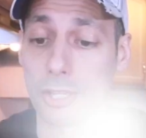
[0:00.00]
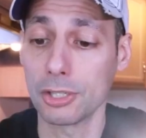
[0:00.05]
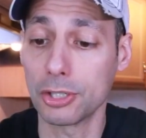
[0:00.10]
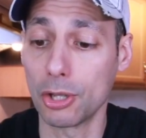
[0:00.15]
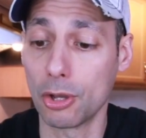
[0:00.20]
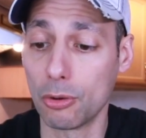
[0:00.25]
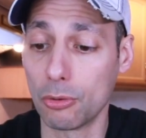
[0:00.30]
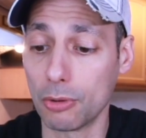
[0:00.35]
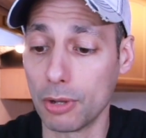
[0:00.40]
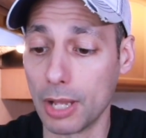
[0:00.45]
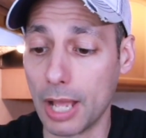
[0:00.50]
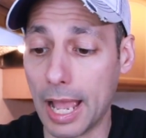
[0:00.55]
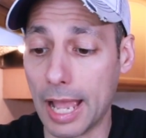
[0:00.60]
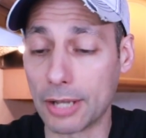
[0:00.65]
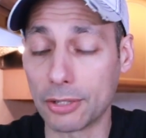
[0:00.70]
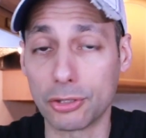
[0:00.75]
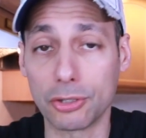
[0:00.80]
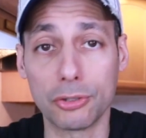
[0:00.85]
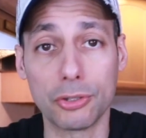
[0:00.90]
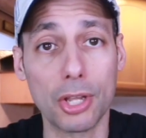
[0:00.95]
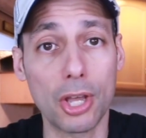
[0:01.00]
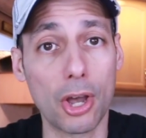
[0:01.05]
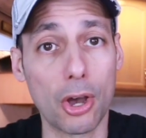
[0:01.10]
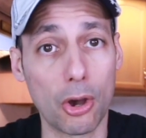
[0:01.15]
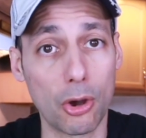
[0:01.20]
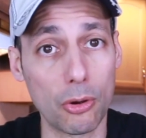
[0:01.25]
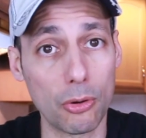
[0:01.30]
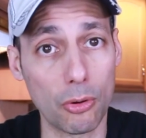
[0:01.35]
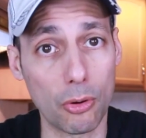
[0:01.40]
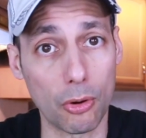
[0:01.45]
So as you
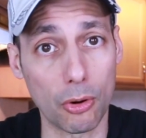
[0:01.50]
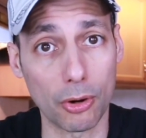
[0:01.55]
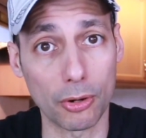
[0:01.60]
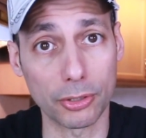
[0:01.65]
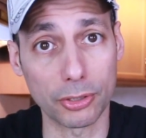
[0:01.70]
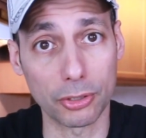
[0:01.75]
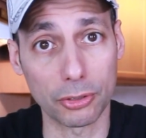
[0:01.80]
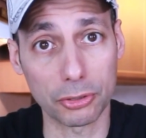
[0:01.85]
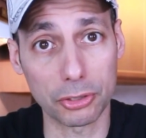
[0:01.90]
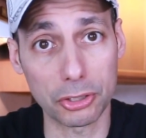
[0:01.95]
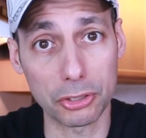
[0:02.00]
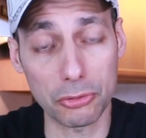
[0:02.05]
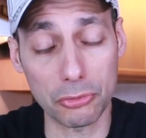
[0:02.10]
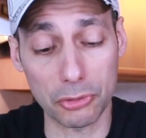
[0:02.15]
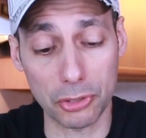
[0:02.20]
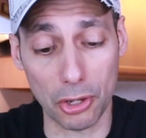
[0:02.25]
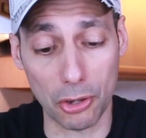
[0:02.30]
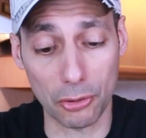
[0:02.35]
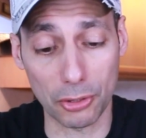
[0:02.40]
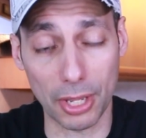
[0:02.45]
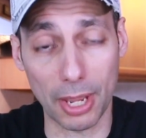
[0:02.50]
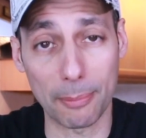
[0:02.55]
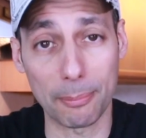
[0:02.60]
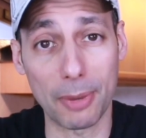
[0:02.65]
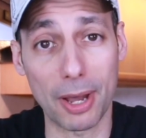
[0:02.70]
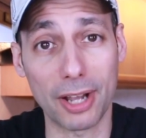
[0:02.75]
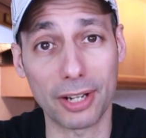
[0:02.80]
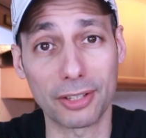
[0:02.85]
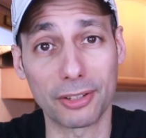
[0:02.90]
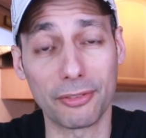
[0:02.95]
know, or you'll soon know, that
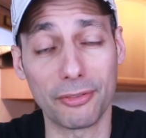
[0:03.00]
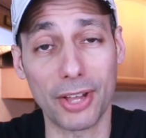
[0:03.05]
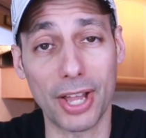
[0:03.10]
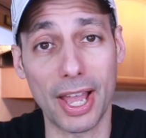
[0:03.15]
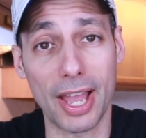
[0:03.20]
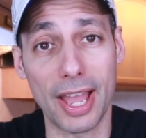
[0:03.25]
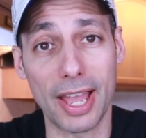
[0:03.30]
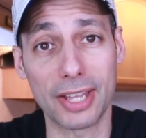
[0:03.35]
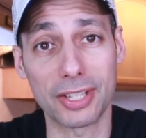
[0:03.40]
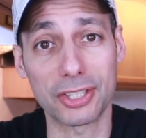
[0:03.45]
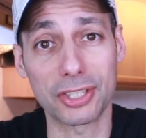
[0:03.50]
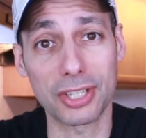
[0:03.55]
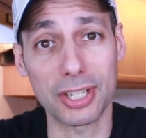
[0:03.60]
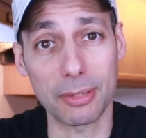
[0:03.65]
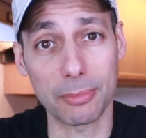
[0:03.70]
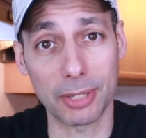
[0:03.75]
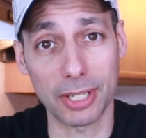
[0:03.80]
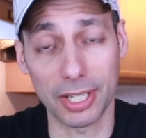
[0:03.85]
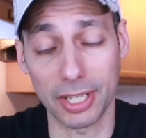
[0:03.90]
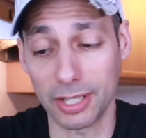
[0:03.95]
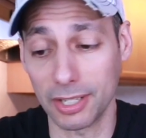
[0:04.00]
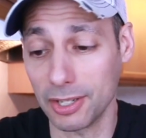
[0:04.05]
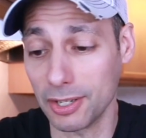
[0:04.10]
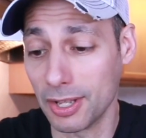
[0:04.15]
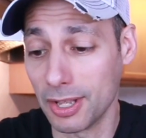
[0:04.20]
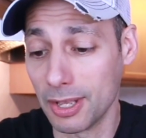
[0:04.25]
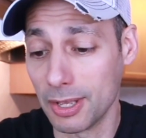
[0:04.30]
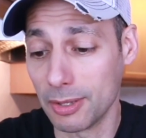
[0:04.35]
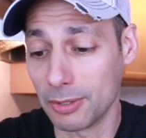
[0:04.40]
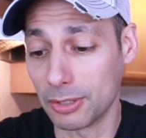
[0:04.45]
baklava has cinnamon in it.
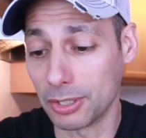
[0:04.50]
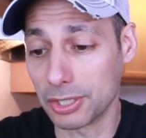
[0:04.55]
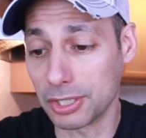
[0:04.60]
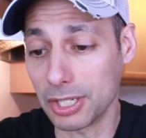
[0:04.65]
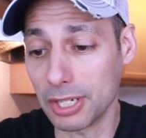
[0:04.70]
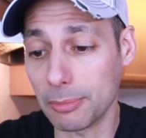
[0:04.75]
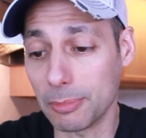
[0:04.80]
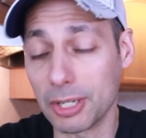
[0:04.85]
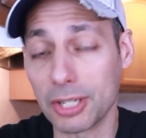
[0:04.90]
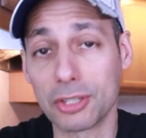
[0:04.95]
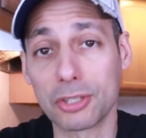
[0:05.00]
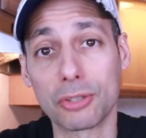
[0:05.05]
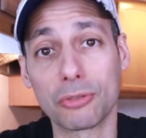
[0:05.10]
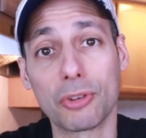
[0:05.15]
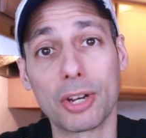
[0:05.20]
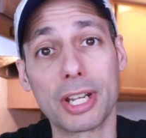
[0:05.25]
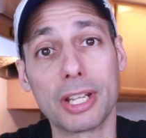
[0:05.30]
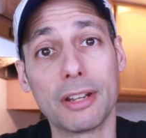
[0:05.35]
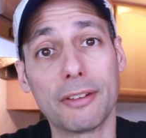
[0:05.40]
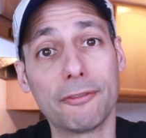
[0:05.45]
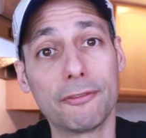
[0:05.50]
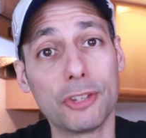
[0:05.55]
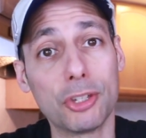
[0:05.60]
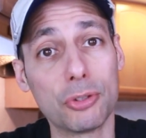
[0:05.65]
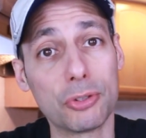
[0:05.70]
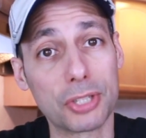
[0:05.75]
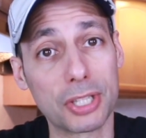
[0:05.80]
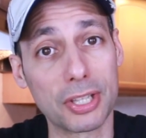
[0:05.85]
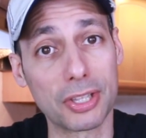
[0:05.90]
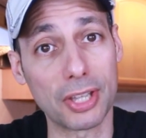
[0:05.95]
The cinnamon is already
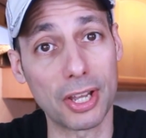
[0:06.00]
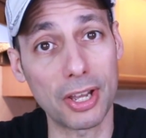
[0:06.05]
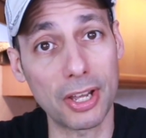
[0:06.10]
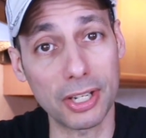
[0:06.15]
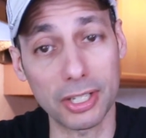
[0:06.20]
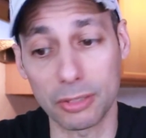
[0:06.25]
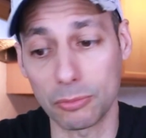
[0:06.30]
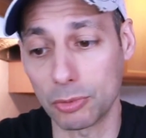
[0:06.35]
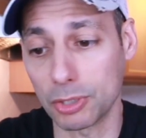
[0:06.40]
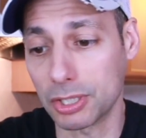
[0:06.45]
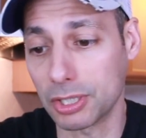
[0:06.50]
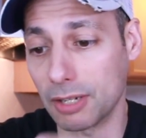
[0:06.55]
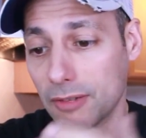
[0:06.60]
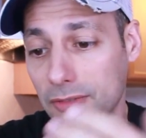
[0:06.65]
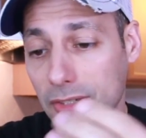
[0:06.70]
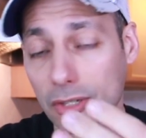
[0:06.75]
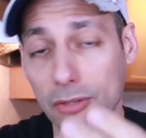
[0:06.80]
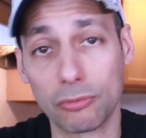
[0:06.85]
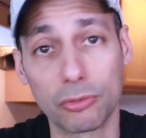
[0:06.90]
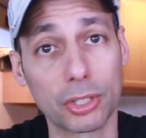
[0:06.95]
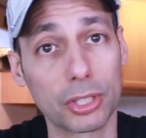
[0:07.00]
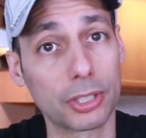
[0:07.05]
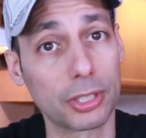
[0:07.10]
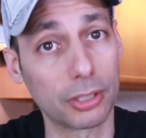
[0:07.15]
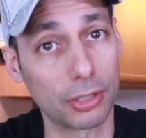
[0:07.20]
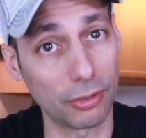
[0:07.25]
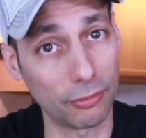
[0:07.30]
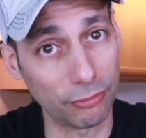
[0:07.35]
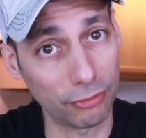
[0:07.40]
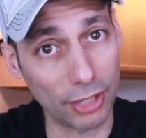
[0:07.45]
infused in the honey, which gives it a really
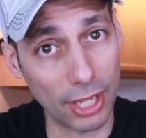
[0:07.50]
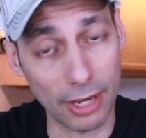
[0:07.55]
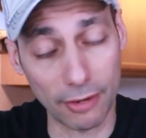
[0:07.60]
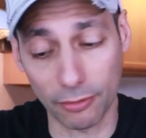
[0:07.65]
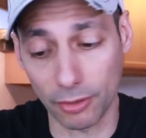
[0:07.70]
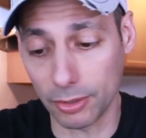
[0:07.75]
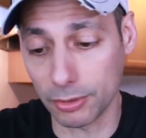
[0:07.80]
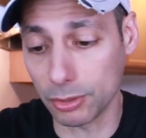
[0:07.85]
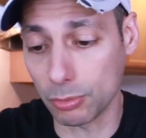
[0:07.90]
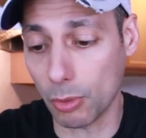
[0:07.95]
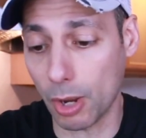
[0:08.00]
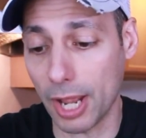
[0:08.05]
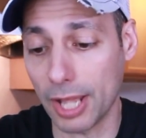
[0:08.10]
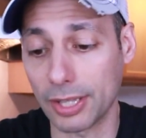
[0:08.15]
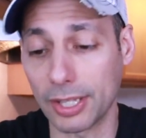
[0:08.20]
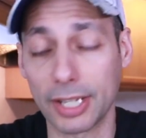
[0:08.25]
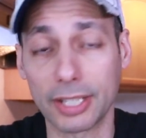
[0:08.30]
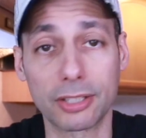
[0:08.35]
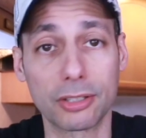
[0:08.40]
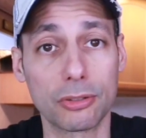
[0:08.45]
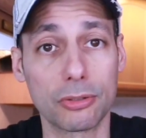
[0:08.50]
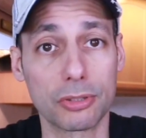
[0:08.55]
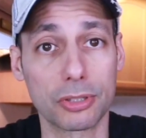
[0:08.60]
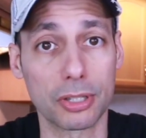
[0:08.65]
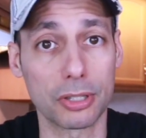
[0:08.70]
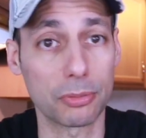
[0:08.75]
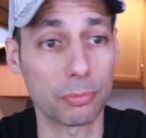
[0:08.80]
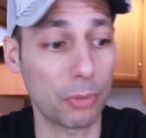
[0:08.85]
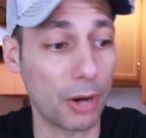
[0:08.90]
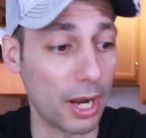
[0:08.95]
good flavor. That's why I like to
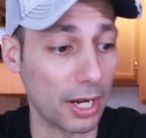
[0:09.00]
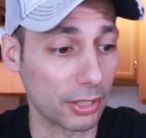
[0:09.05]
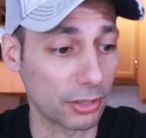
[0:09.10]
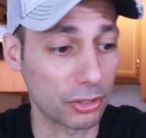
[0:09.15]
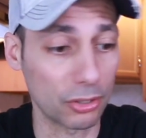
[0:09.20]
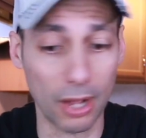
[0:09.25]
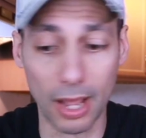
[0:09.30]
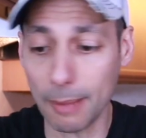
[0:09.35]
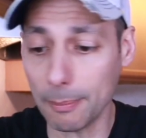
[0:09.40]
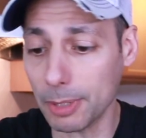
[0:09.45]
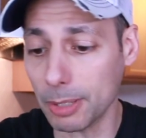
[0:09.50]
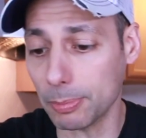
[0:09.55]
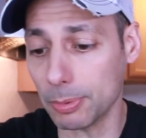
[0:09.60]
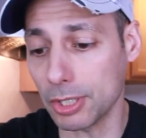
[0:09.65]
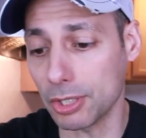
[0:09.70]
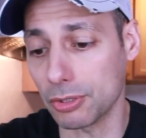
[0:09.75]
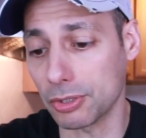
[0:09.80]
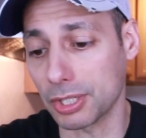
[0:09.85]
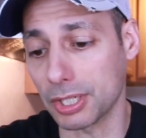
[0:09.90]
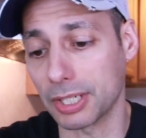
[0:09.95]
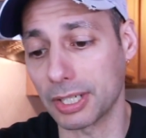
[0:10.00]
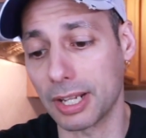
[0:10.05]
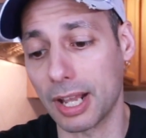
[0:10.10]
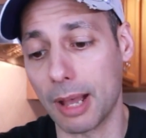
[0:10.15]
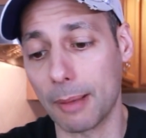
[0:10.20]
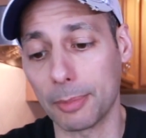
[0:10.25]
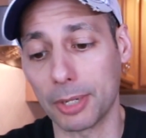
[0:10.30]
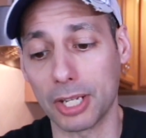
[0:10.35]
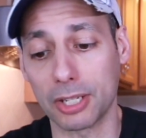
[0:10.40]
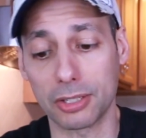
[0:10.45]
use this product. So I'm going to be using a
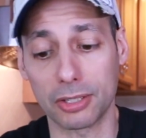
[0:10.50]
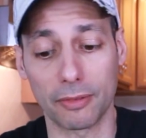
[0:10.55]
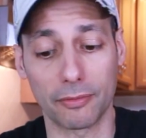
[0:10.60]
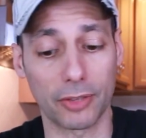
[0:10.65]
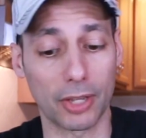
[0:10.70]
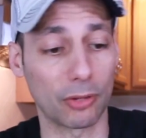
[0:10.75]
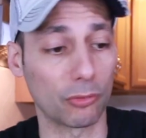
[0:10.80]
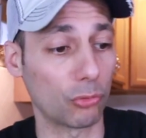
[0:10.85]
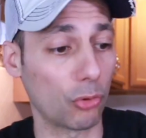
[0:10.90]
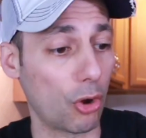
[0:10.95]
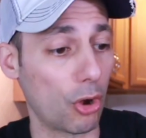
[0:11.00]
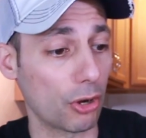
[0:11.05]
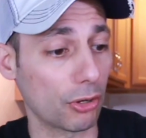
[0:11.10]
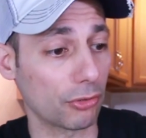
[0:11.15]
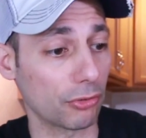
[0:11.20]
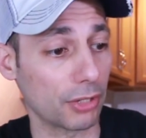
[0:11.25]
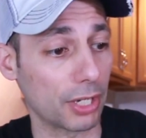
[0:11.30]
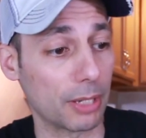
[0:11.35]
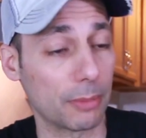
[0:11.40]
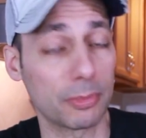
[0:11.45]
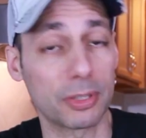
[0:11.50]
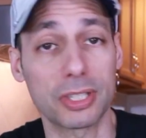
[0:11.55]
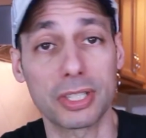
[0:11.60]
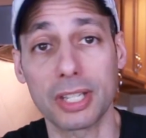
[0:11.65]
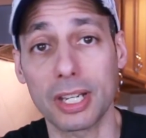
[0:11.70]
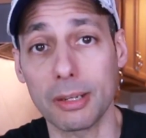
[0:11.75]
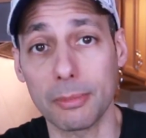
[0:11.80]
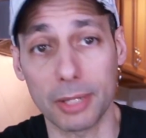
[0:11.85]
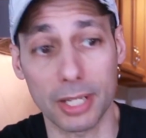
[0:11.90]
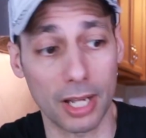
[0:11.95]
combination of their raw cream
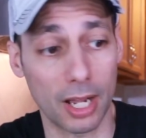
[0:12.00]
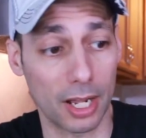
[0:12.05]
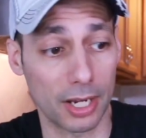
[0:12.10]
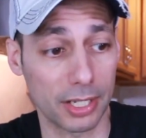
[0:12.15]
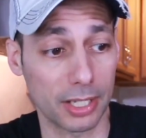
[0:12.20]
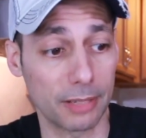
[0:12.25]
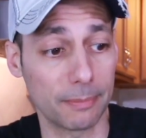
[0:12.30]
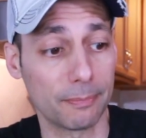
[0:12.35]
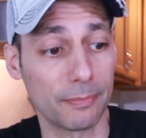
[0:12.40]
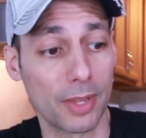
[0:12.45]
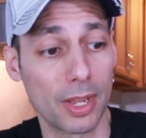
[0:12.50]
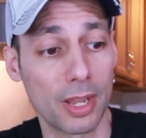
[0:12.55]
cinnamon honey